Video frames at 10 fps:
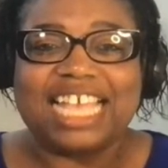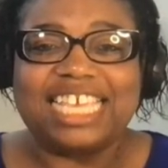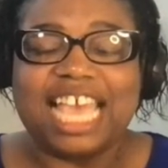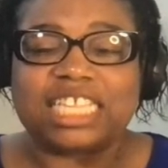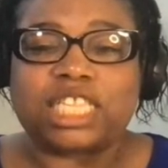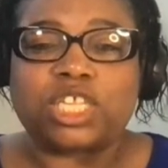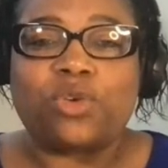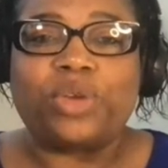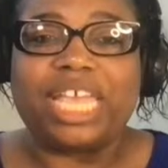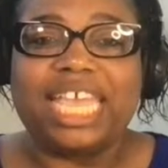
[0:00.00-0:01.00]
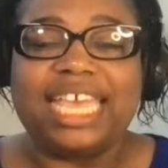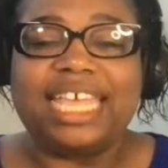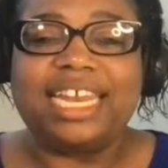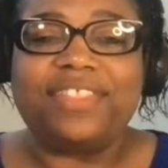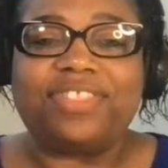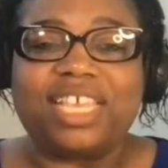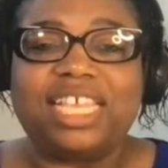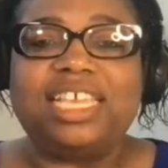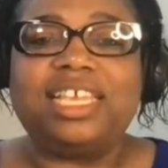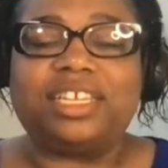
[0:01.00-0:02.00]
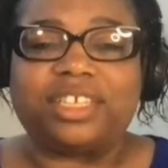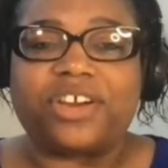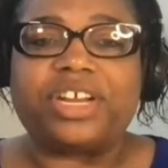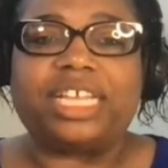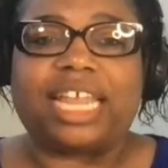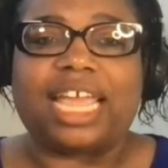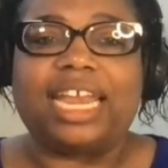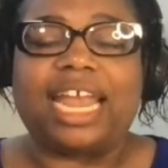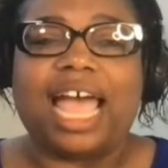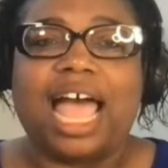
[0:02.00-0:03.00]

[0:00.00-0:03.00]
Yes. So, in the learning lane,